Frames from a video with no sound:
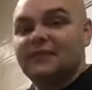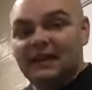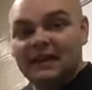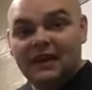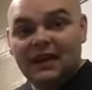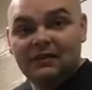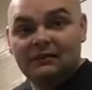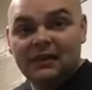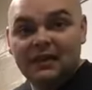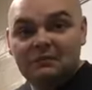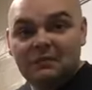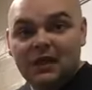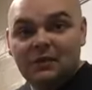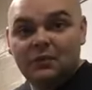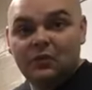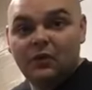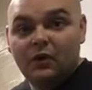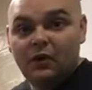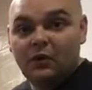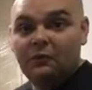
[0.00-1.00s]
And I've hit my
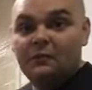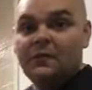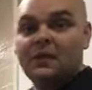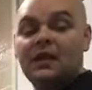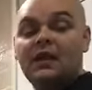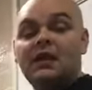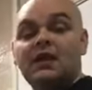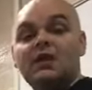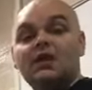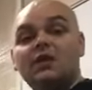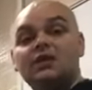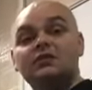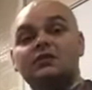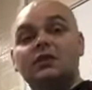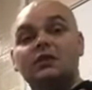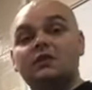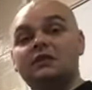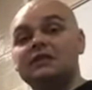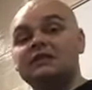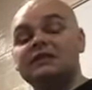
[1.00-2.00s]
boil.
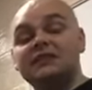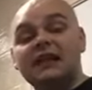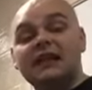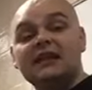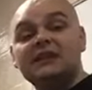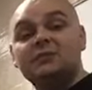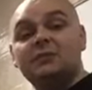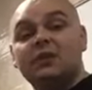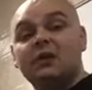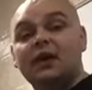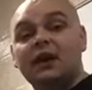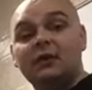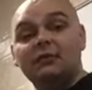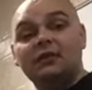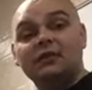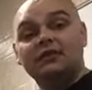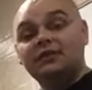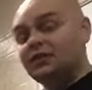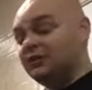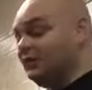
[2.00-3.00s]
So this next part, I'm
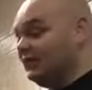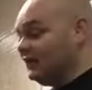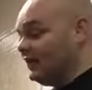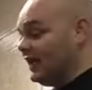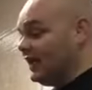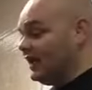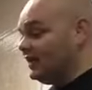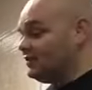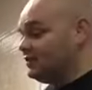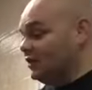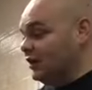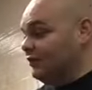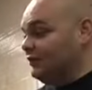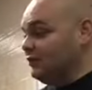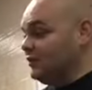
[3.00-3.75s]
going to turn the gas off.